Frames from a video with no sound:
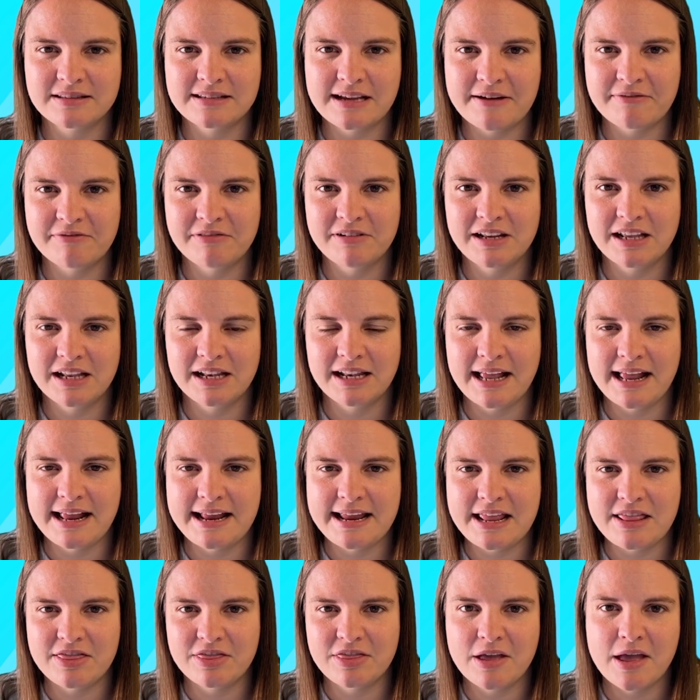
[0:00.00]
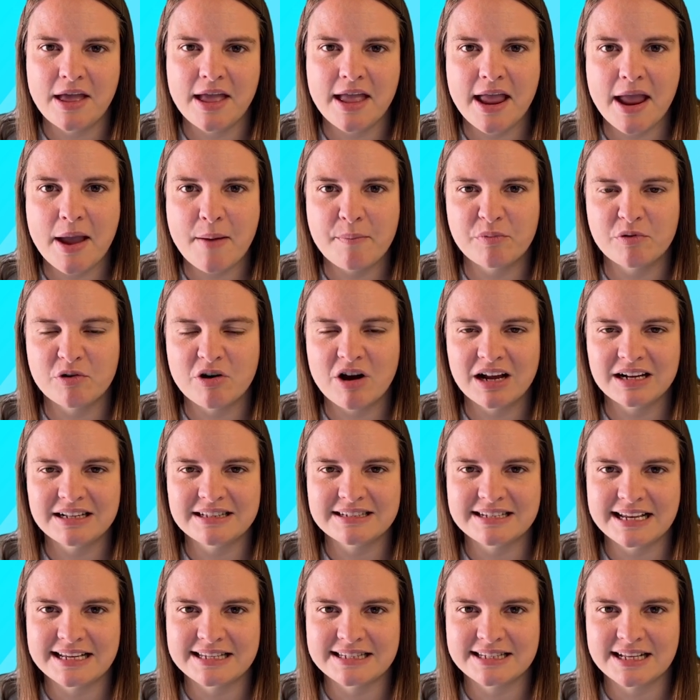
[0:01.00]
Definitely the
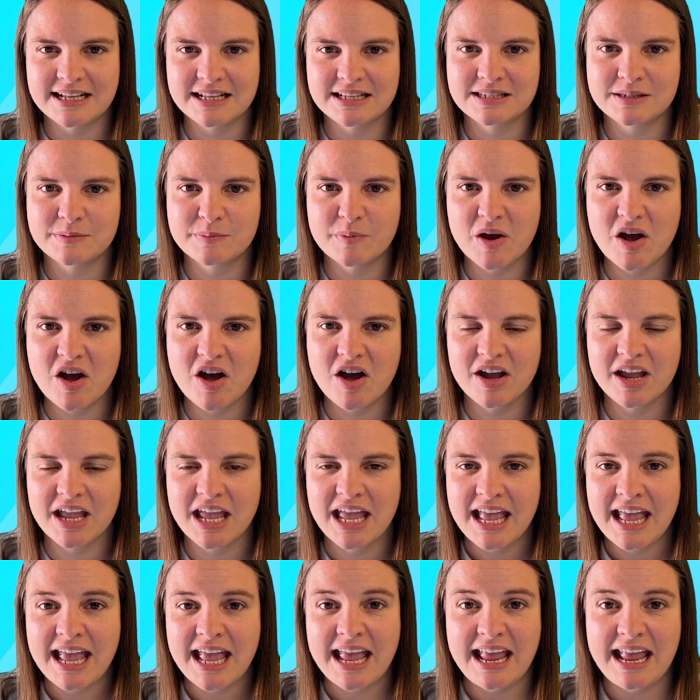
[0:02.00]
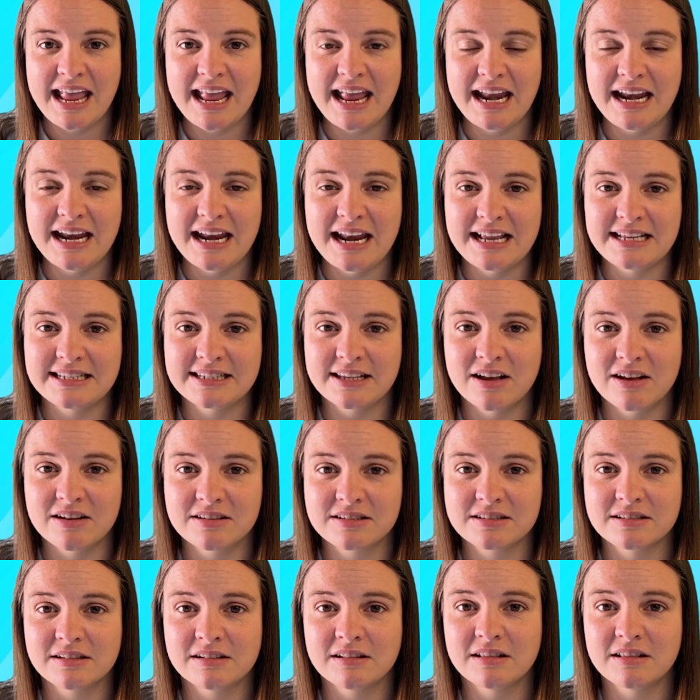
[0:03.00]
brightest spark in this
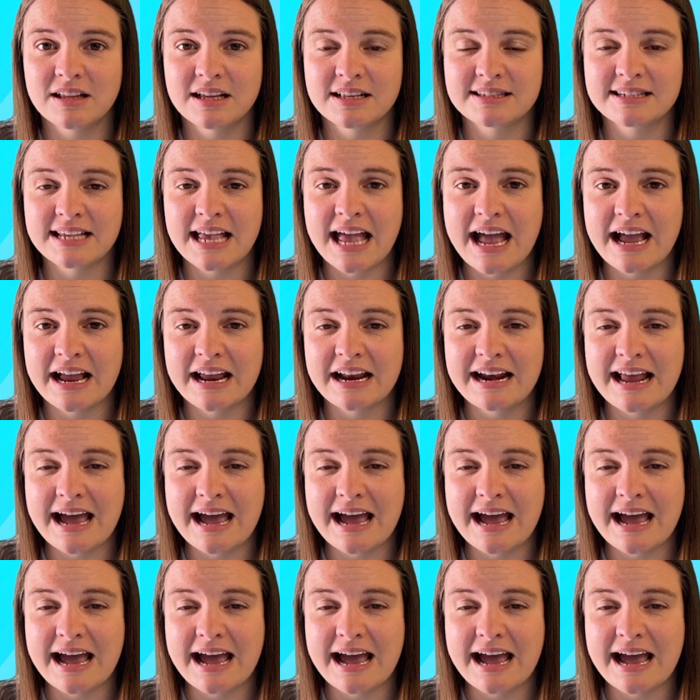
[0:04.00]
Arsenal attack.